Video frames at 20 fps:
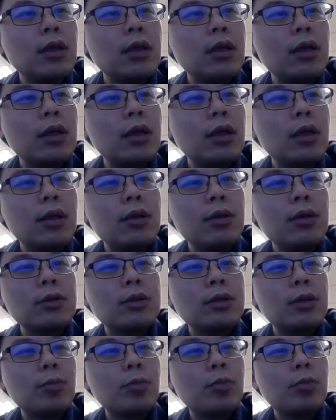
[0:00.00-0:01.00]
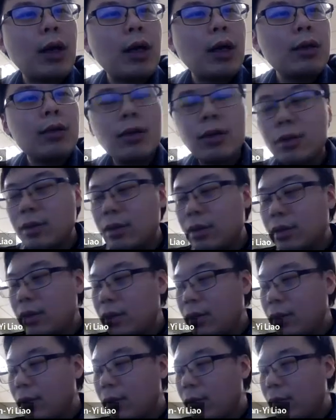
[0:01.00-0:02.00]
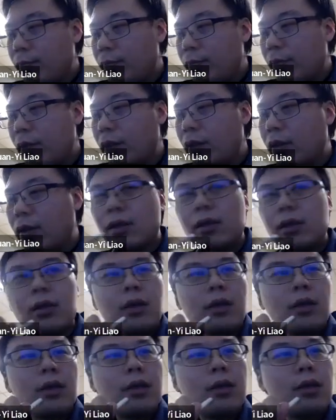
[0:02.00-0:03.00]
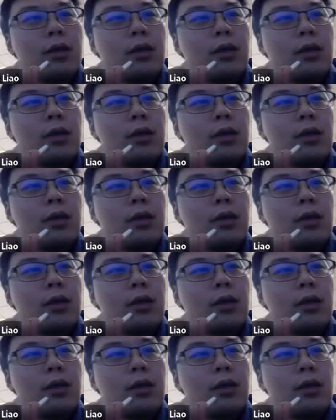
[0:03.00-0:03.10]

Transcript: uh, use bundles. Uh,